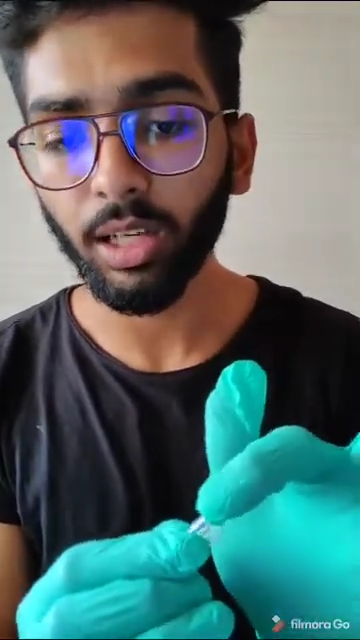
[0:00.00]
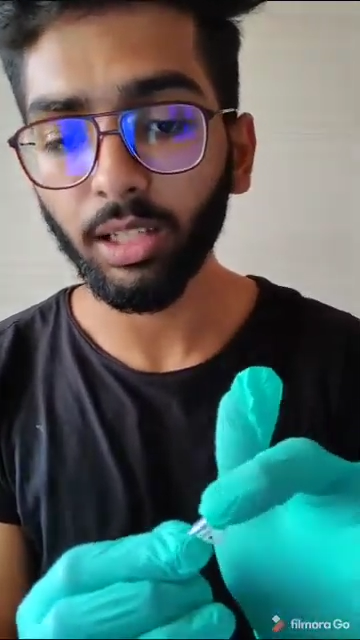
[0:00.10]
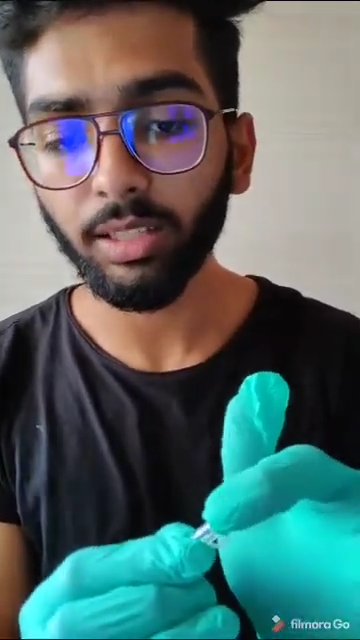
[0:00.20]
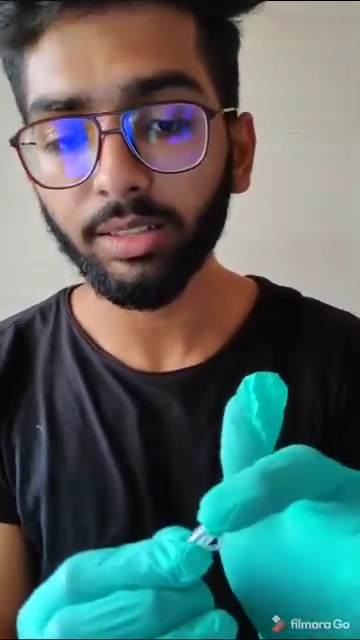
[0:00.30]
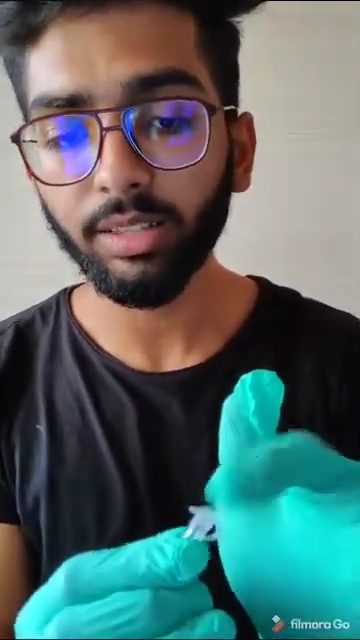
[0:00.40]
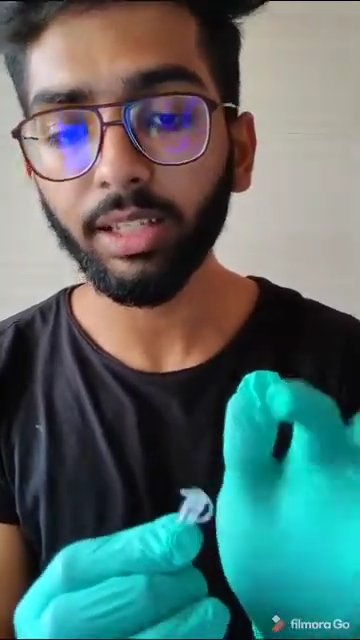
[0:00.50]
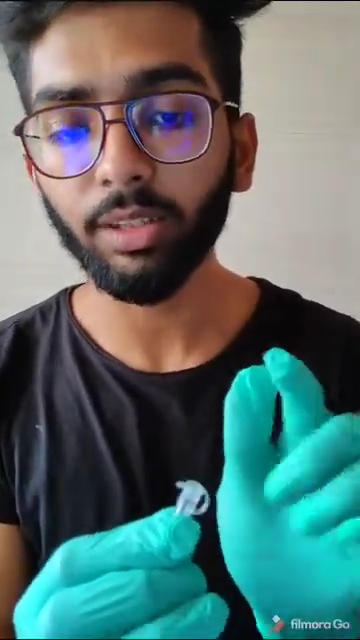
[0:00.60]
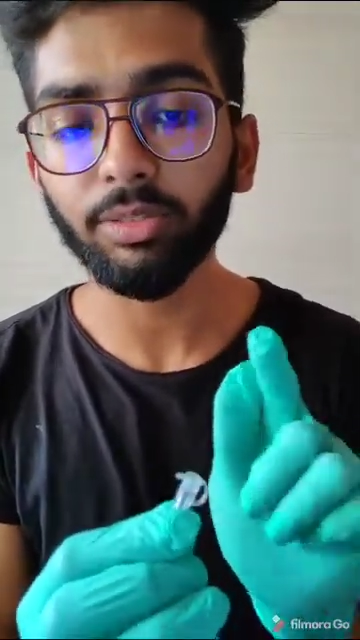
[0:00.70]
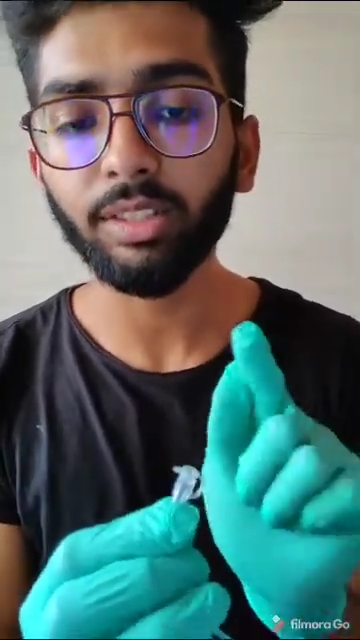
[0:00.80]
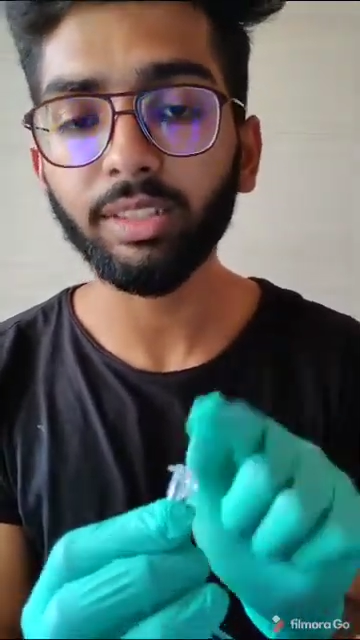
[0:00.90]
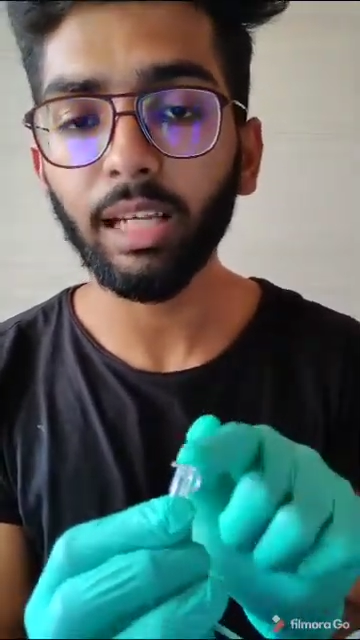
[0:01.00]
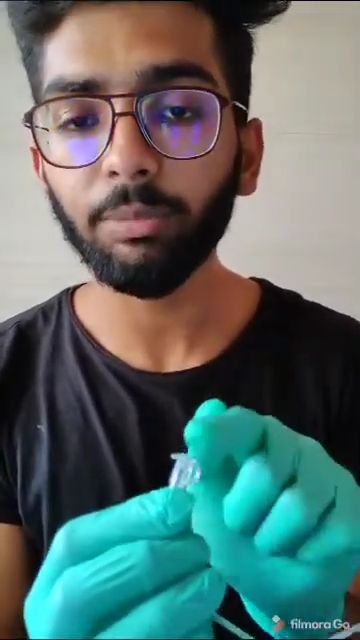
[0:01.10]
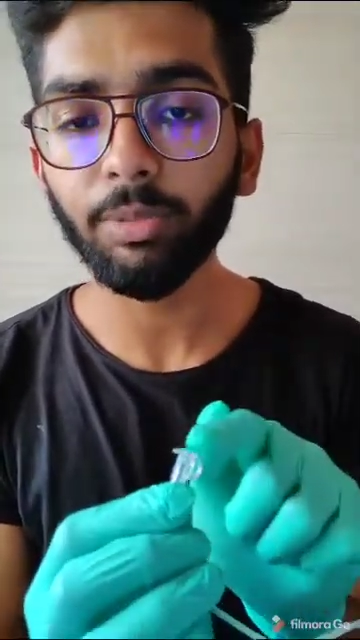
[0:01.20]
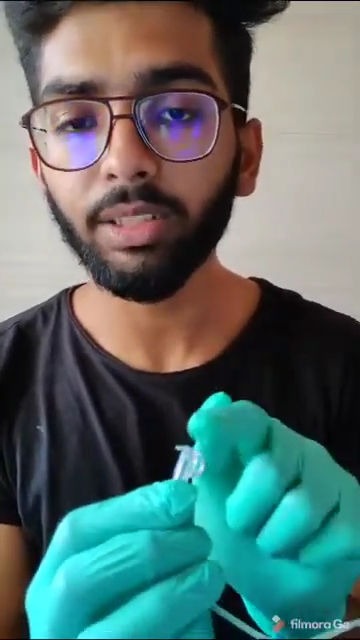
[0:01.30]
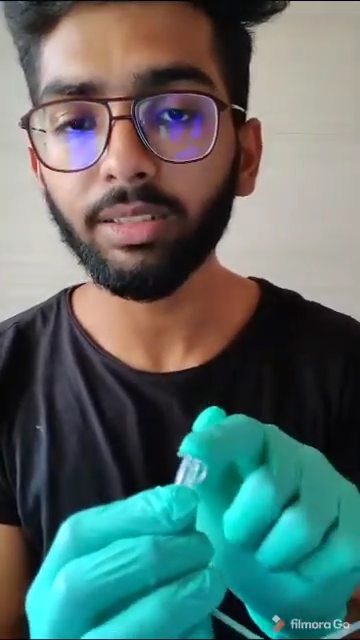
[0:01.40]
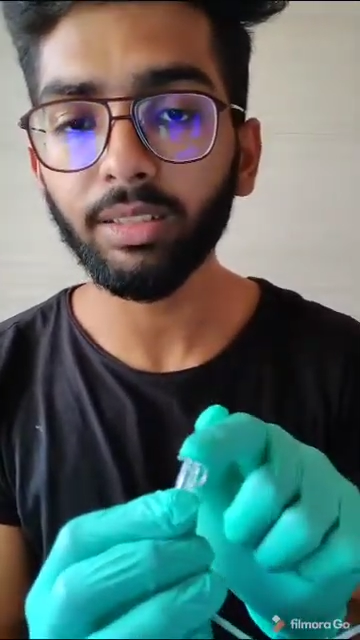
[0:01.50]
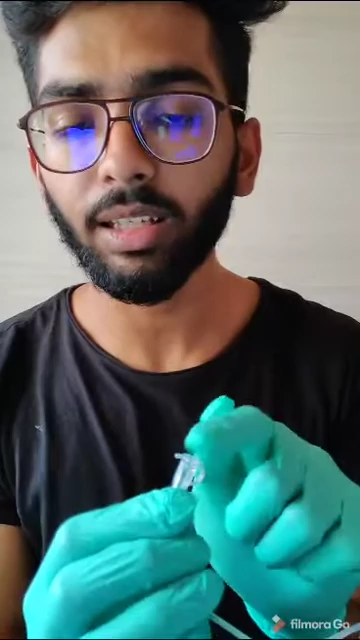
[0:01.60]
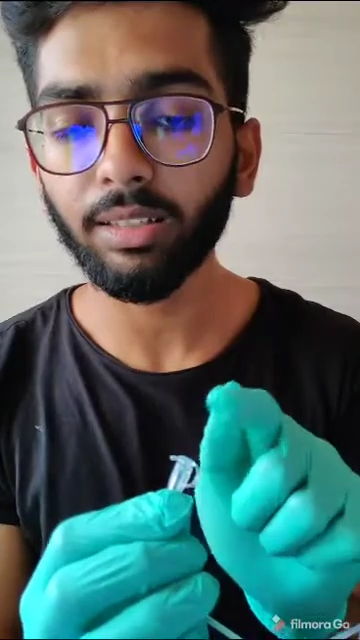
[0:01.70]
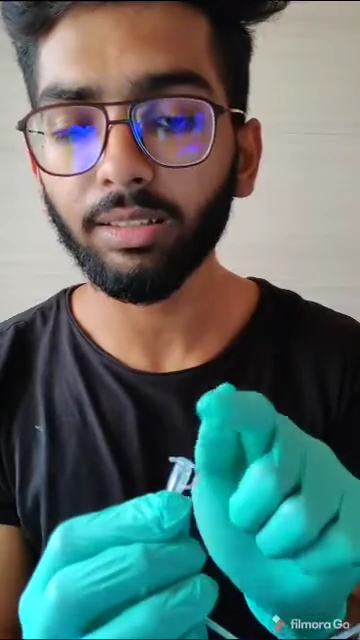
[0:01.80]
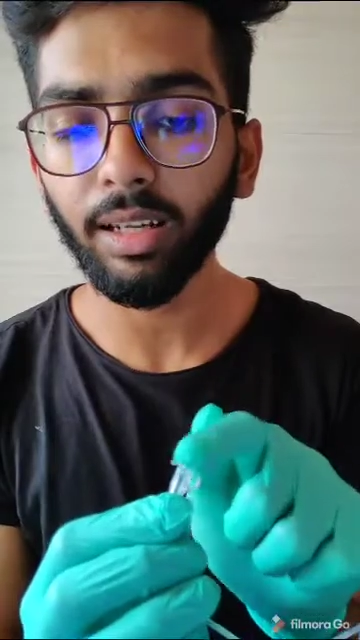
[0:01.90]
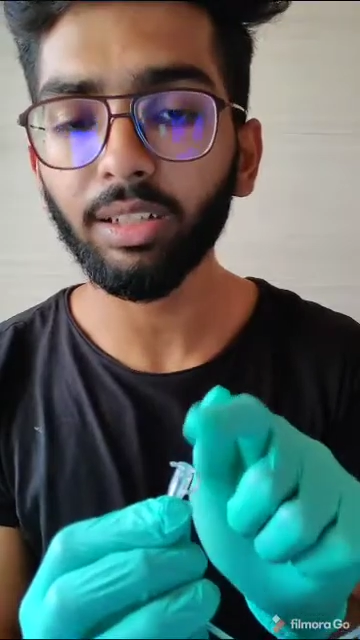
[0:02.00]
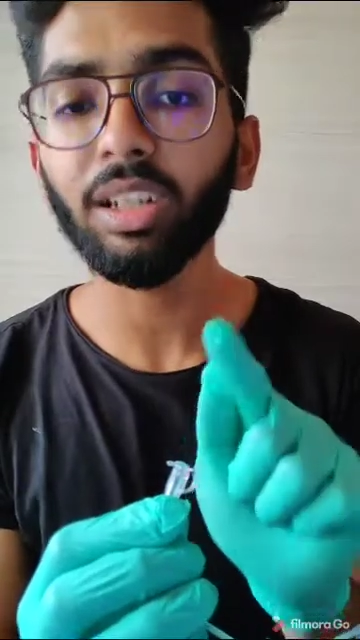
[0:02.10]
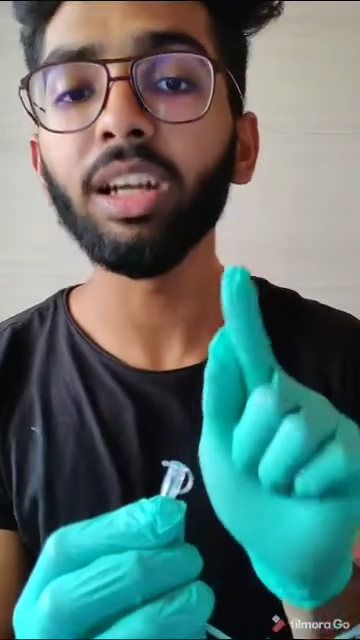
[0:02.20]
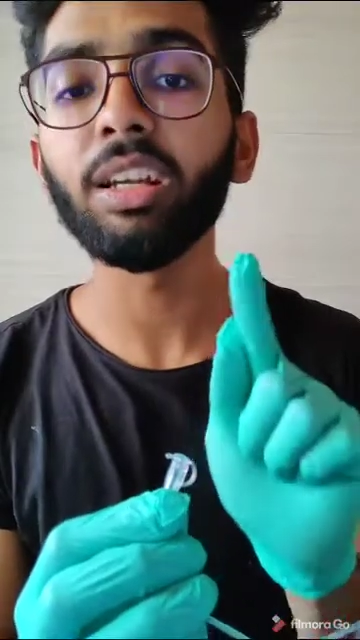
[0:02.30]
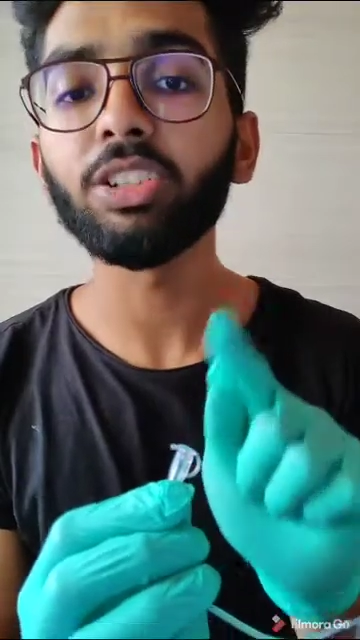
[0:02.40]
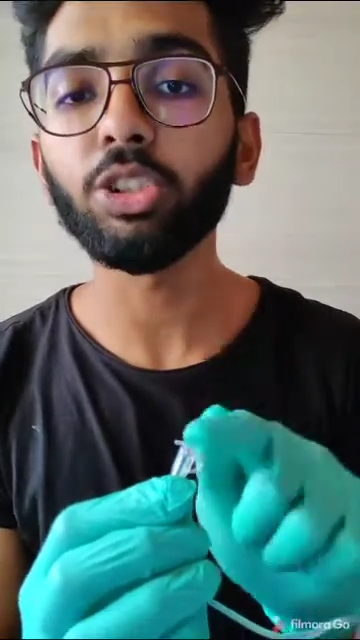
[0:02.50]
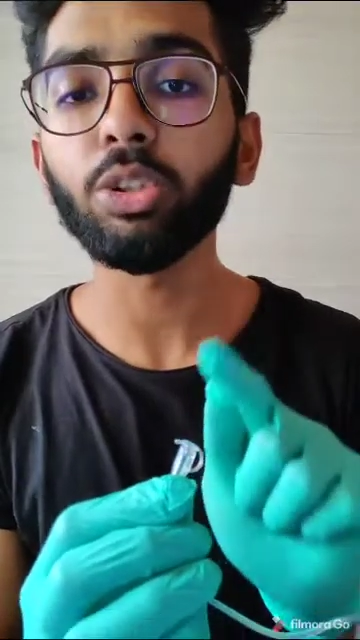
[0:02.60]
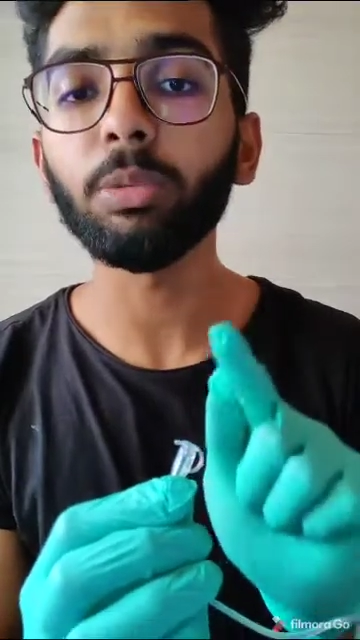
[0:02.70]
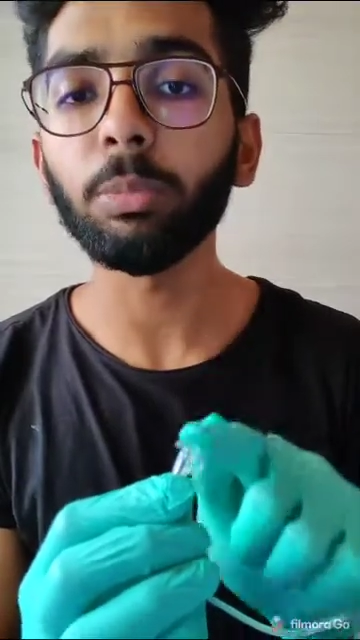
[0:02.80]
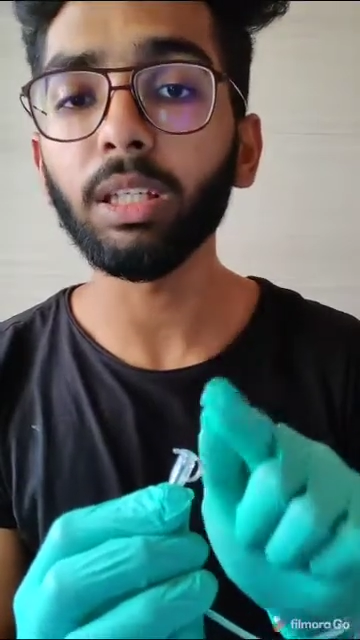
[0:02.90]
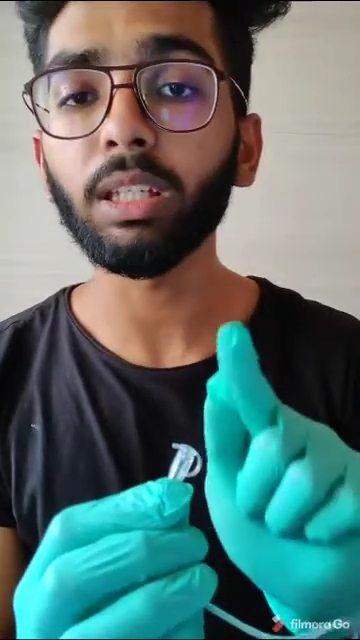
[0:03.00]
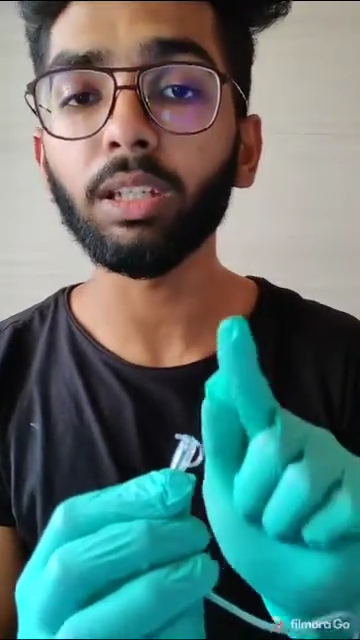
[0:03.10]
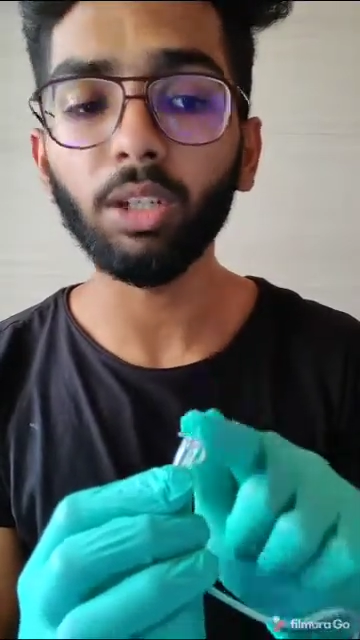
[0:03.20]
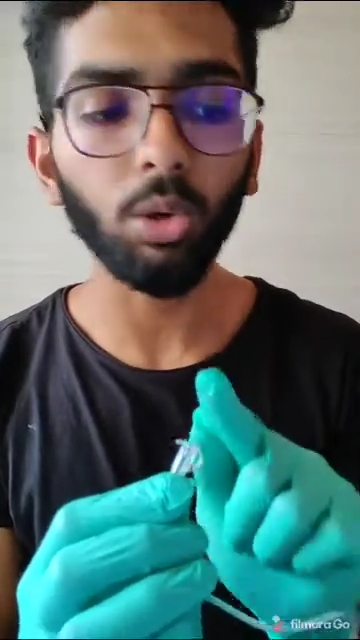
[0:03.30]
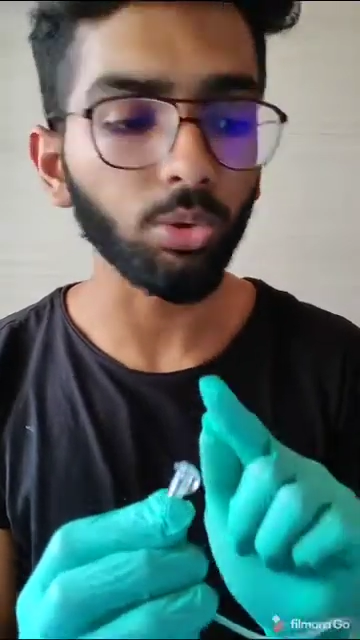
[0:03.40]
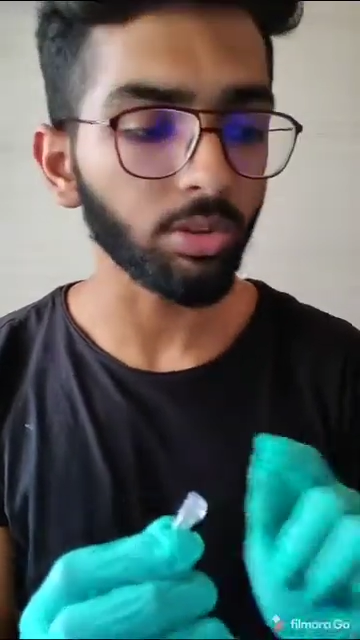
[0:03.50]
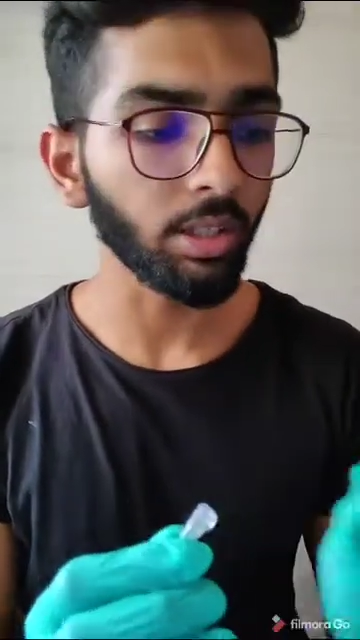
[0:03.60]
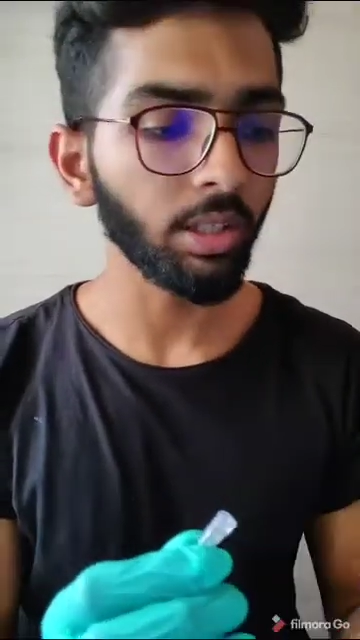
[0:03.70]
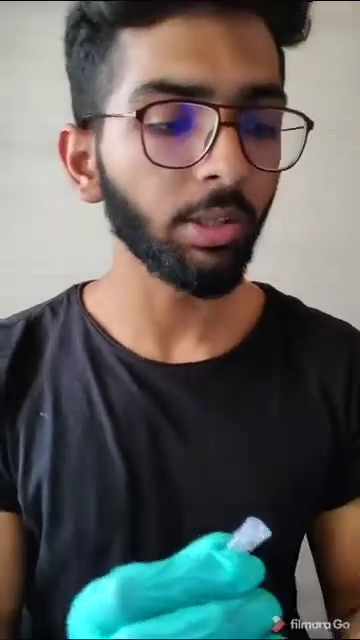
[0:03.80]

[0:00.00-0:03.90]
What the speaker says: The other side of the scalp vein set should be closed.